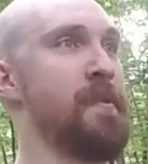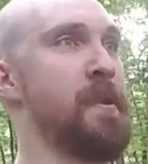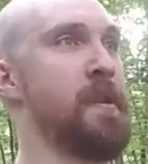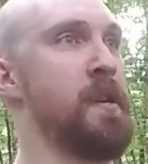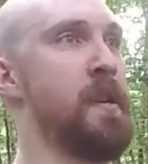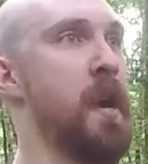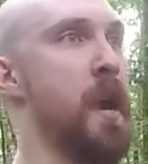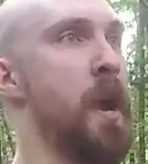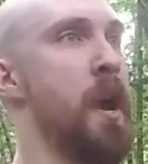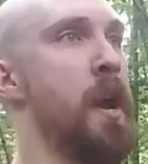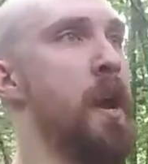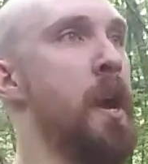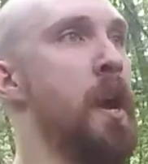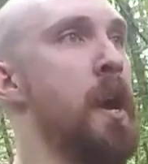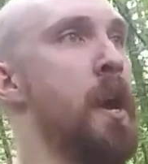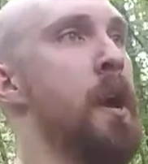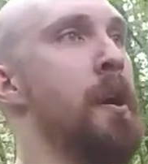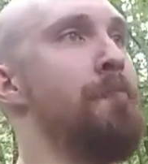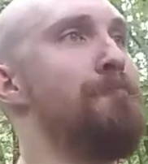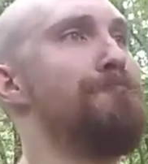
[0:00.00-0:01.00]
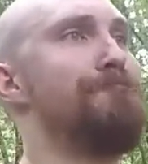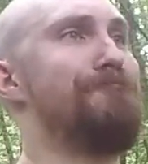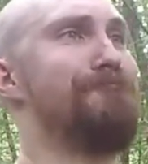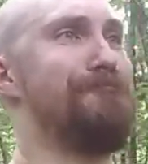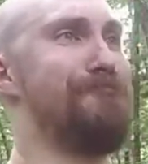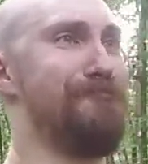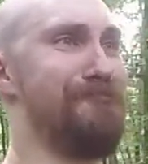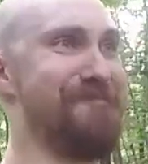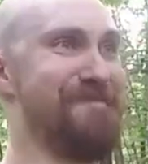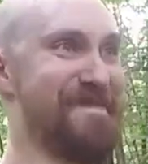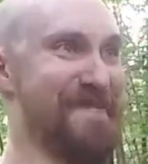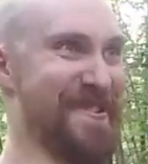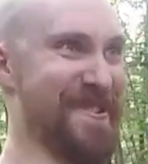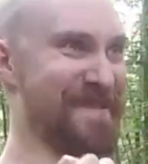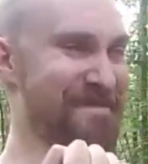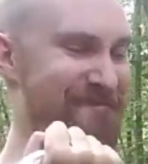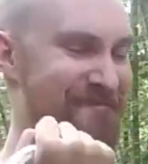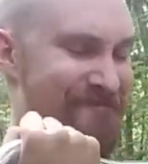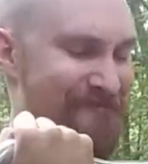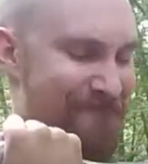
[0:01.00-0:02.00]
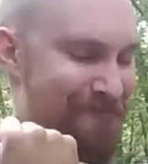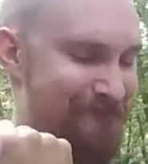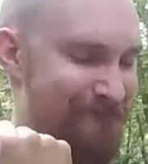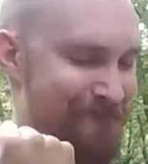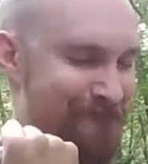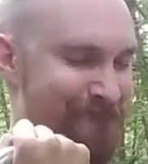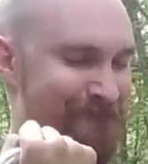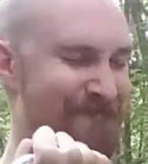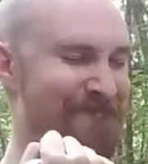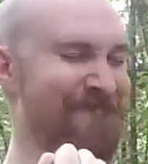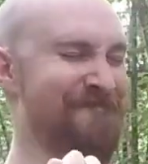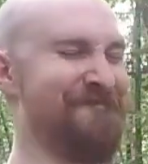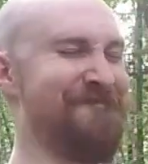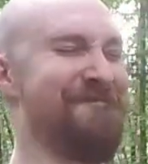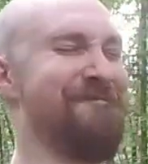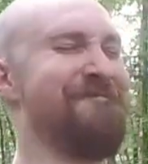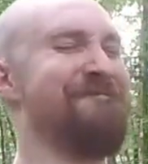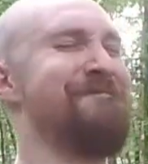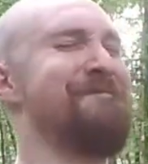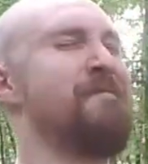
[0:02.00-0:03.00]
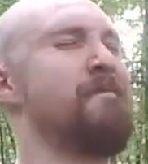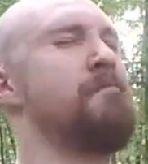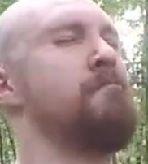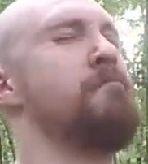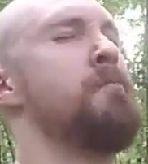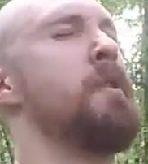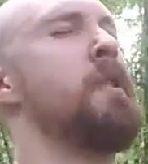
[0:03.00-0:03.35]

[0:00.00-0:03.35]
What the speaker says: of all, okay, he's not swinging excessively.